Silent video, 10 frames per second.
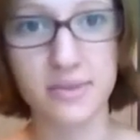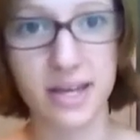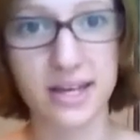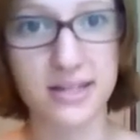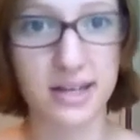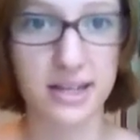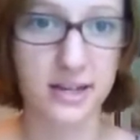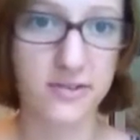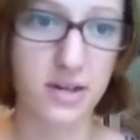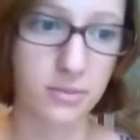like a lot
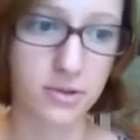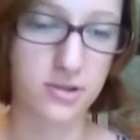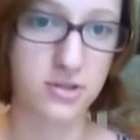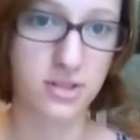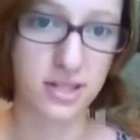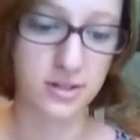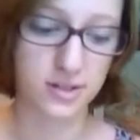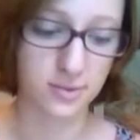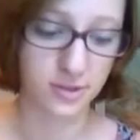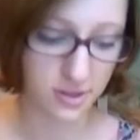of commercial cleaners
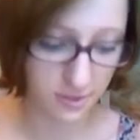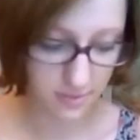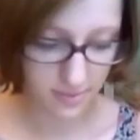will do.